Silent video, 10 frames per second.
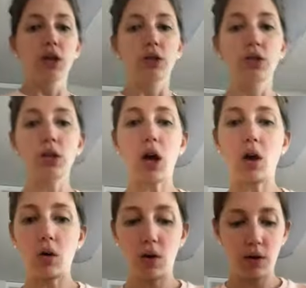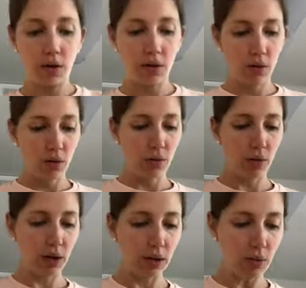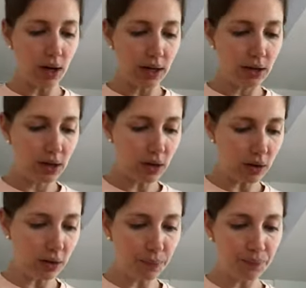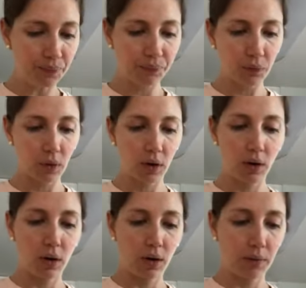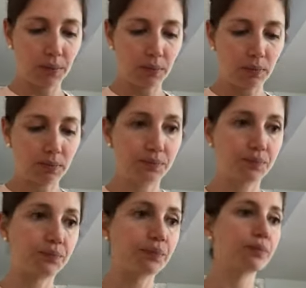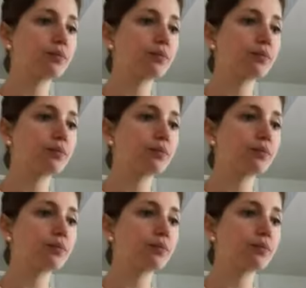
So, yeah, what you want to do... We can put it right there.